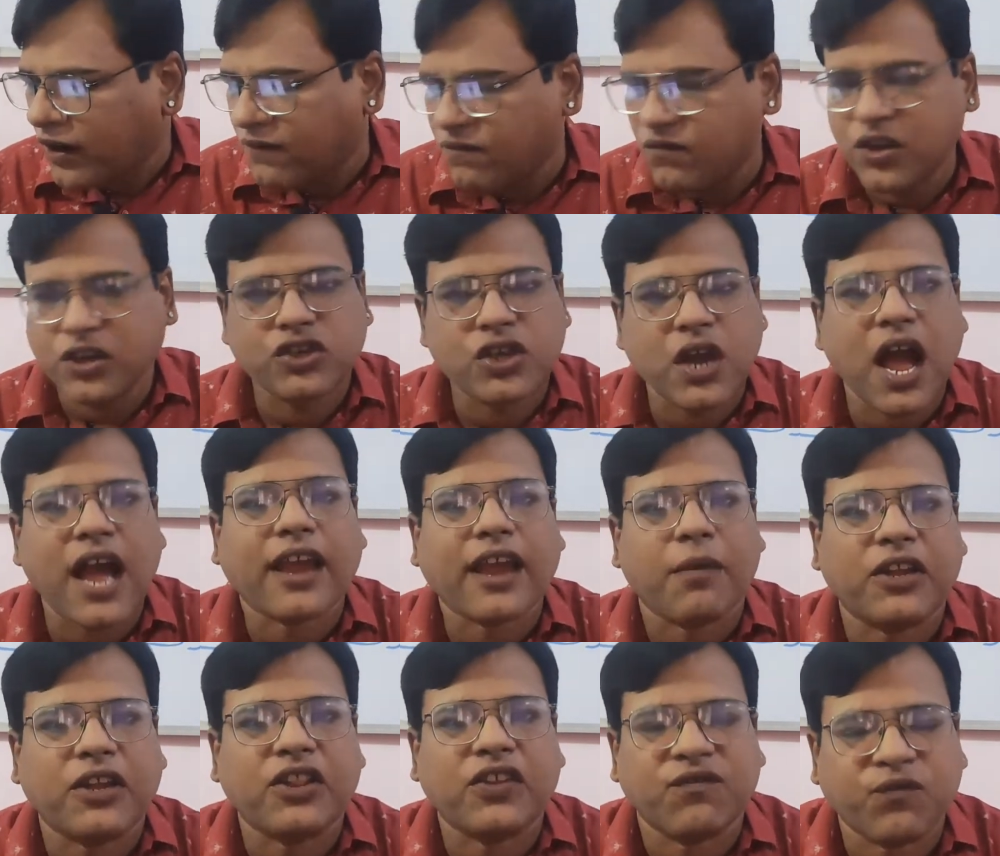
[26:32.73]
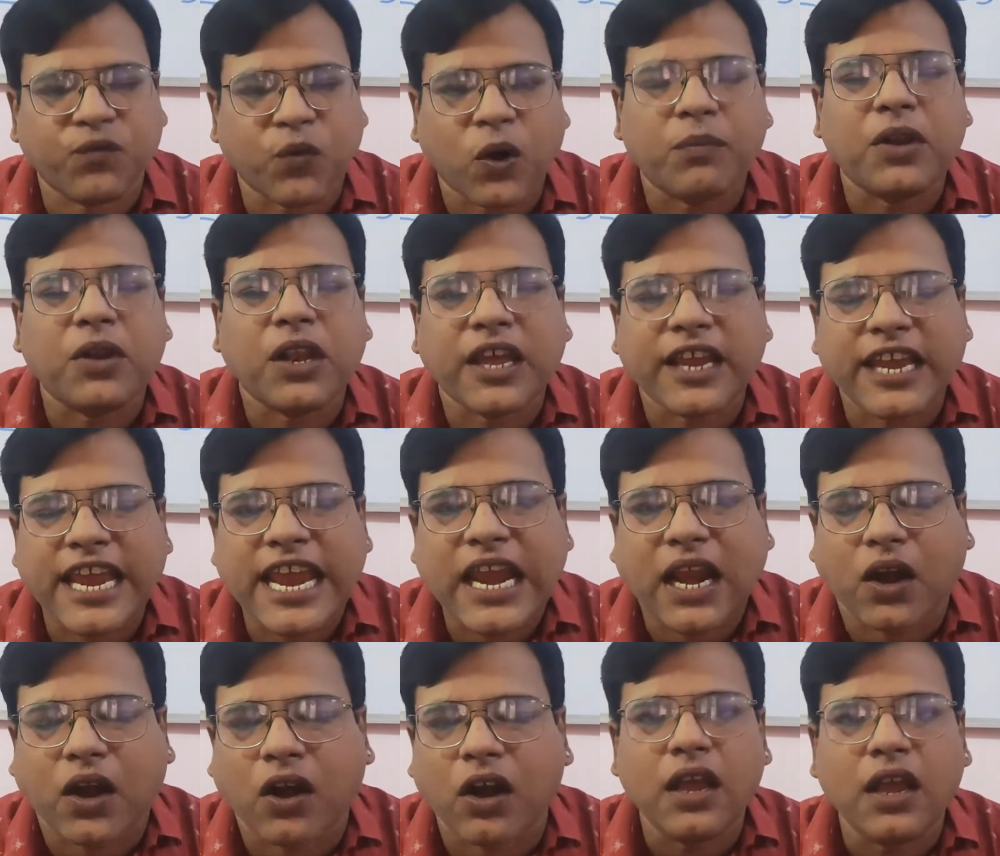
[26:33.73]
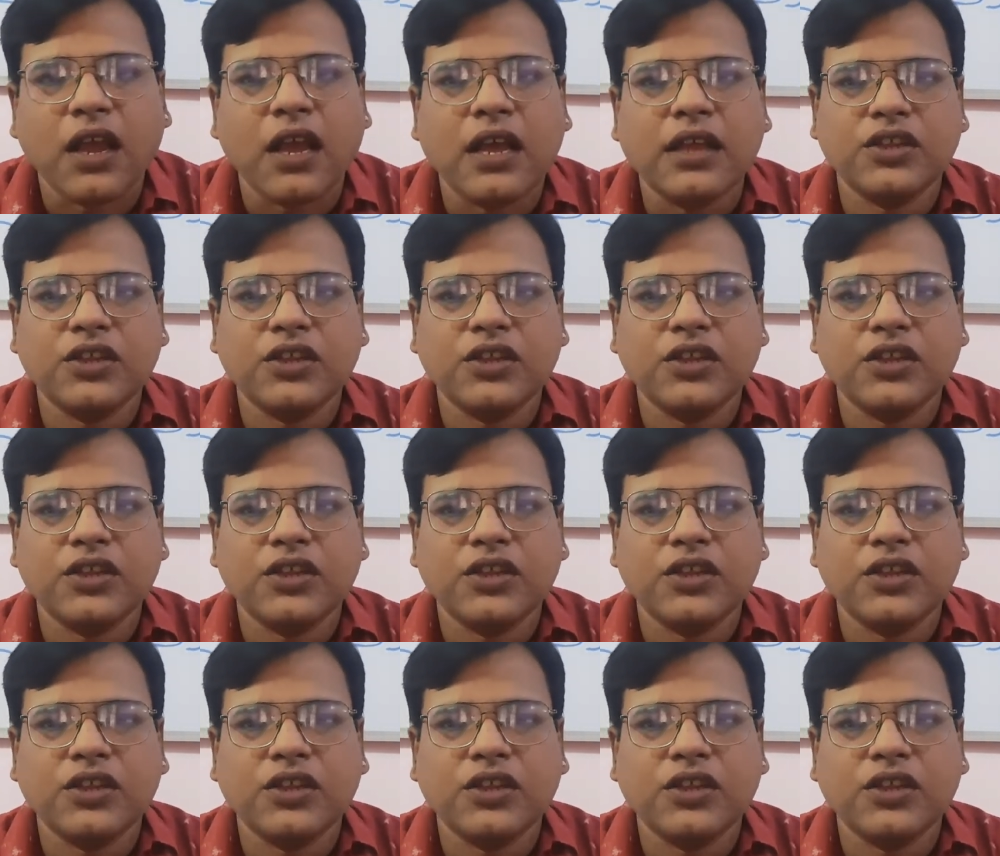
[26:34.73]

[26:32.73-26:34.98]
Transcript: if you talk about the formula here,